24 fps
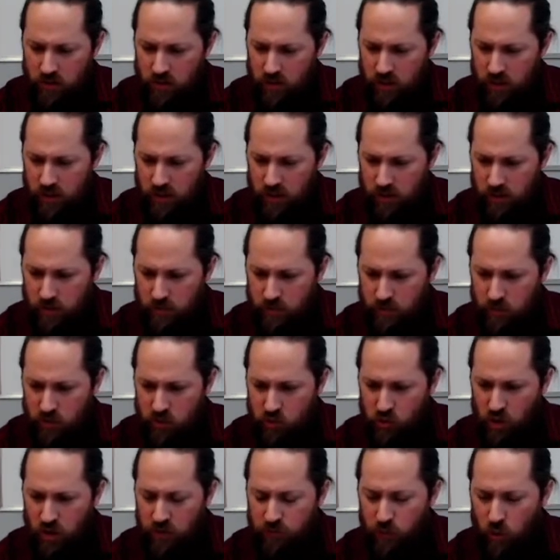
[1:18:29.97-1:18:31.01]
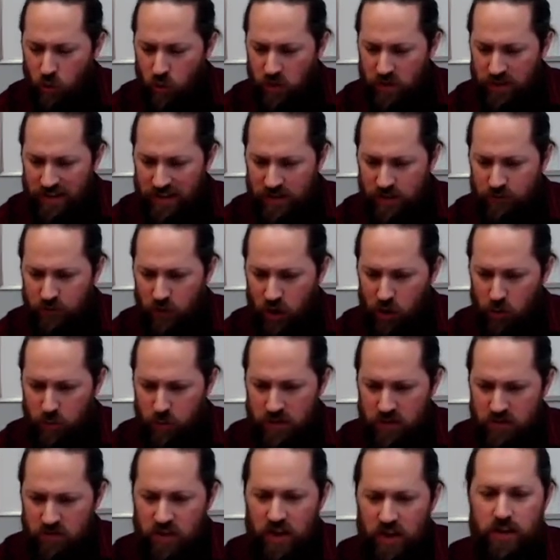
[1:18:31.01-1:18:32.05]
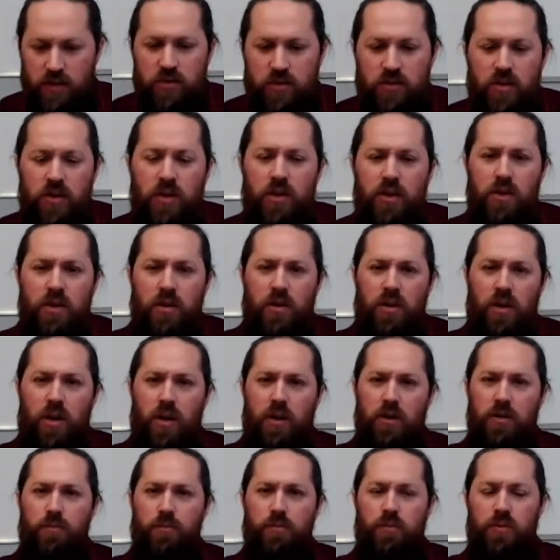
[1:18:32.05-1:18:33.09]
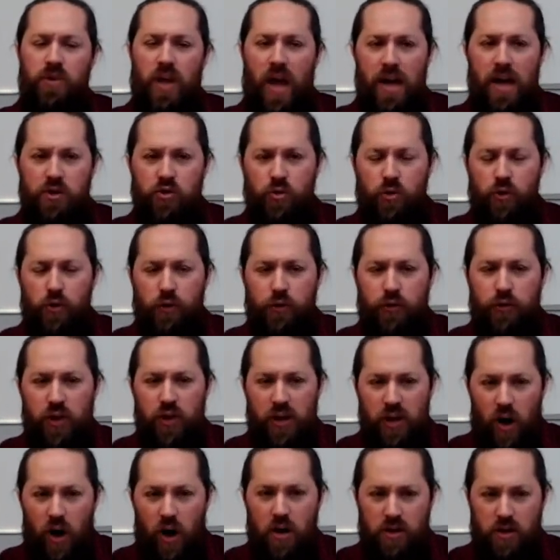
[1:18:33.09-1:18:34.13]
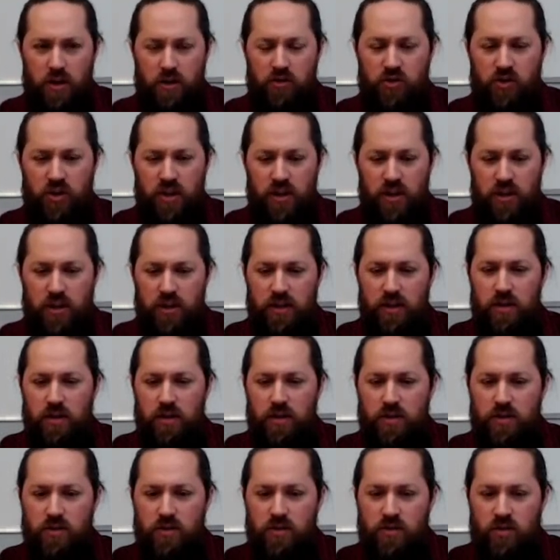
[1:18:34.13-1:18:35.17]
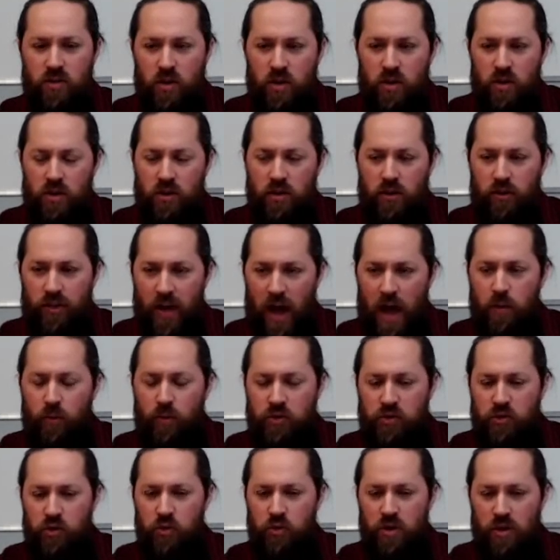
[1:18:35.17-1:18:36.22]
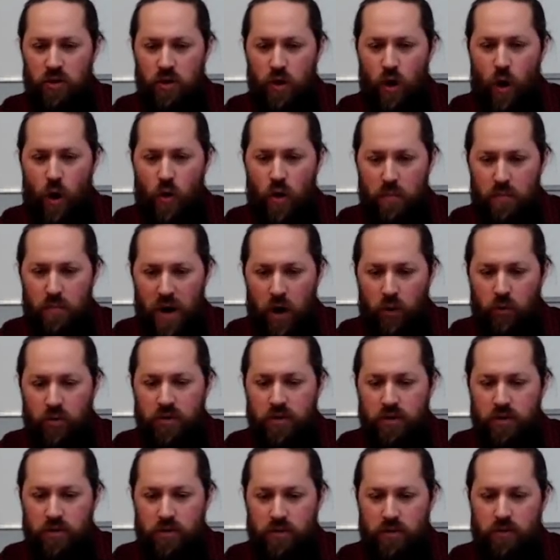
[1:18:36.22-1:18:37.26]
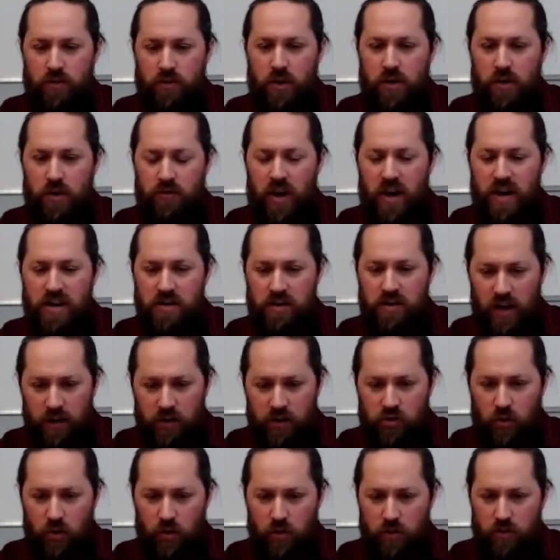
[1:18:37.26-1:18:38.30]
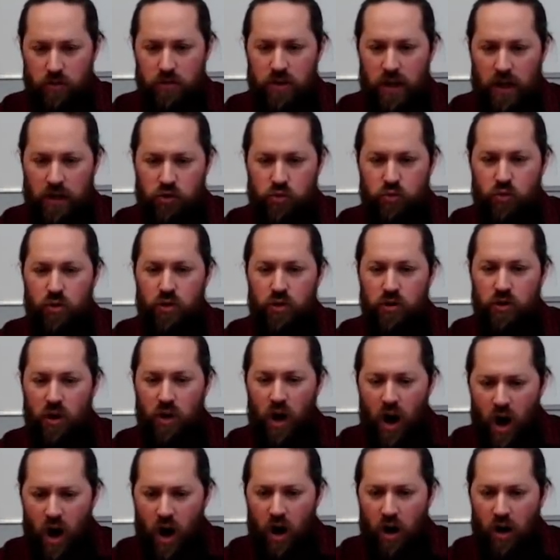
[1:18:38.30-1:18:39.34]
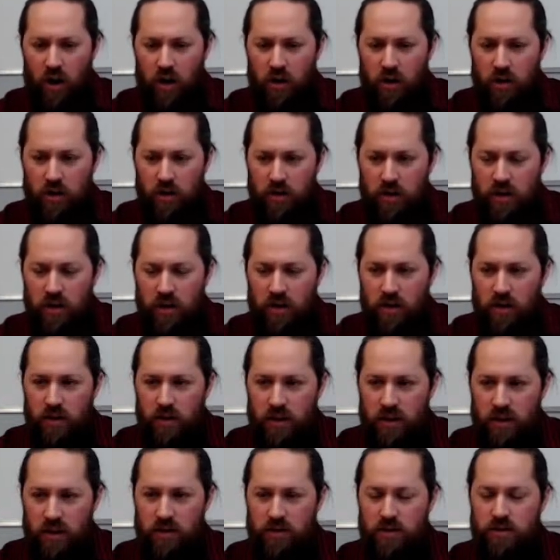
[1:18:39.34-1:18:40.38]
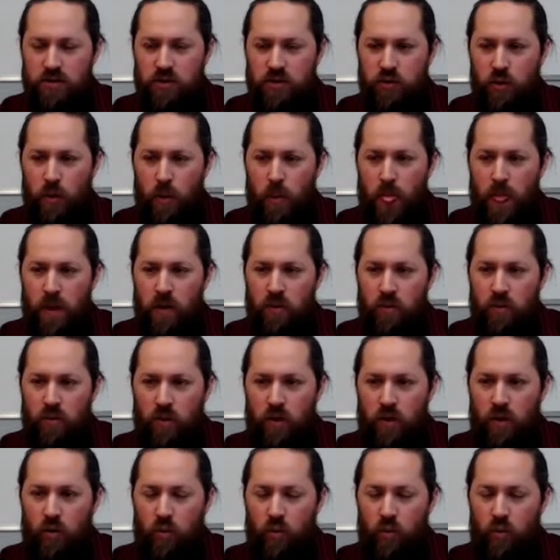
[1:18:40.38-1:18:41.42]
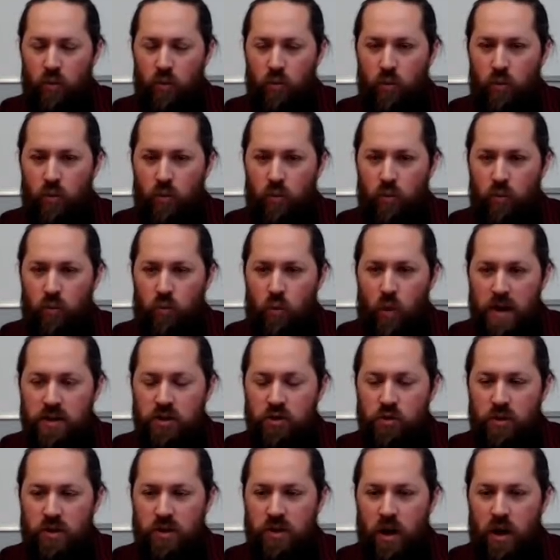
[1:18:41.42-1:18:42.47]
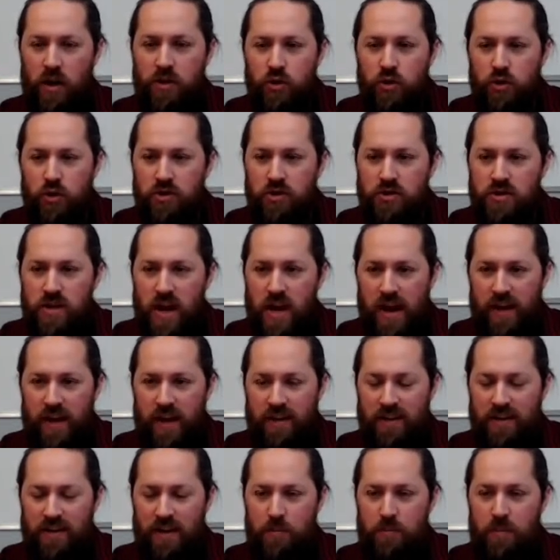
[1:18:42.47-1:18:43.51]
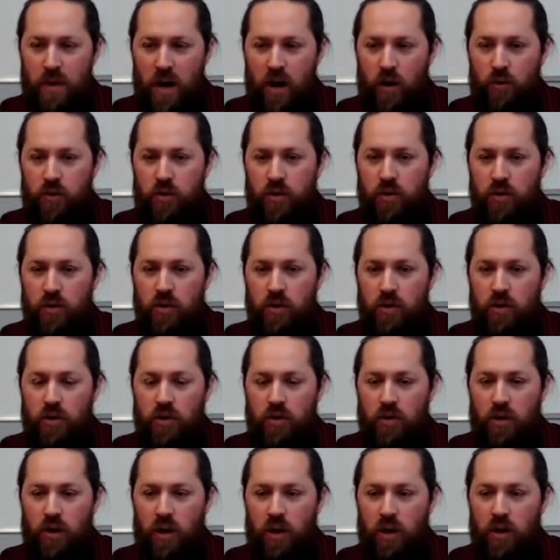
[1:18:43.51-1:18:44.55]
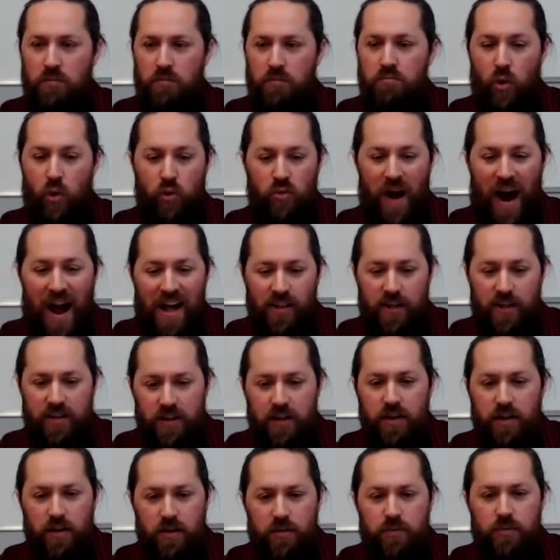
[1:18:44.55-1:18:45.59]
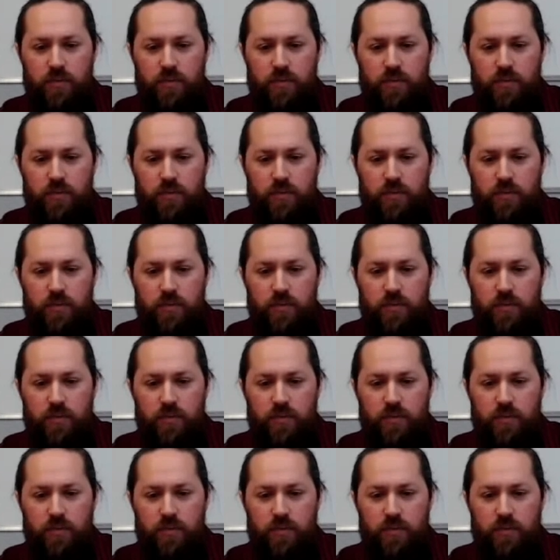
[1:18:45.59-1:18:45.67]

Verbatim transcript: um, straightforward in the following sense uh, natural theology is that which you can know about the divine nature. Natural law is uh, what you can understand about uh, morality.